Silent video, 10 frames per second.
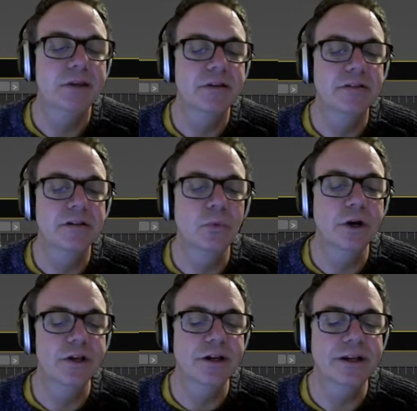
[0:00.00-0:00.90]
So what
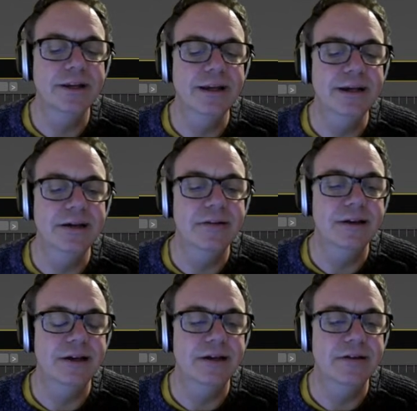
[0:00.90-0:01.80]
you're going to need
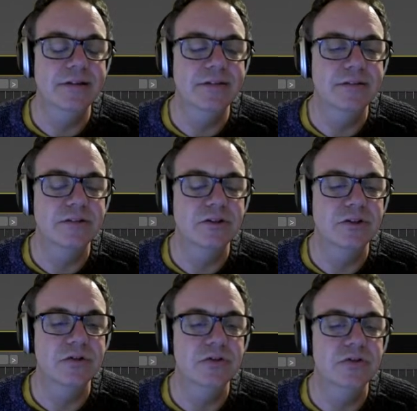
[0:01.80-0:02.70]
is
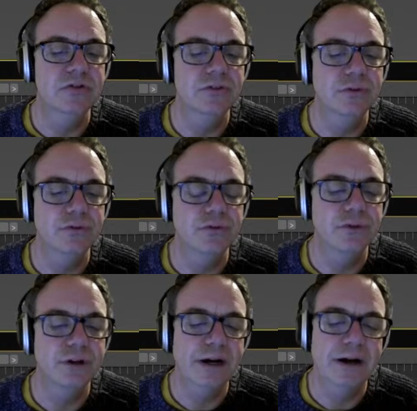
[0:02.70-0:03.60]
to
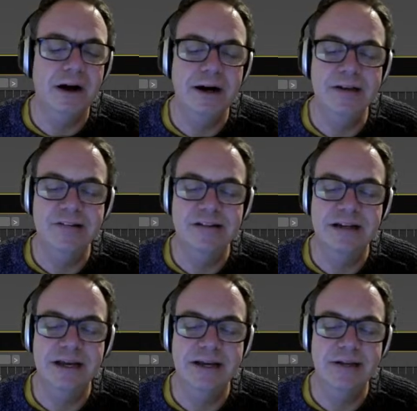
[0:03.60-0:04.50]

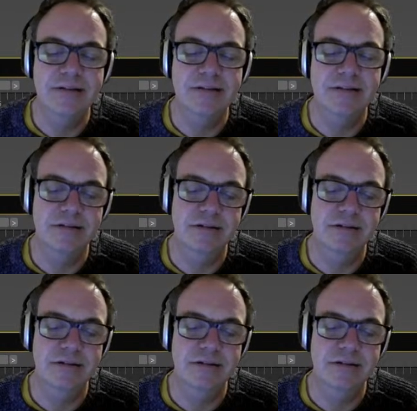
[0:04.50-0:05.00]
isolate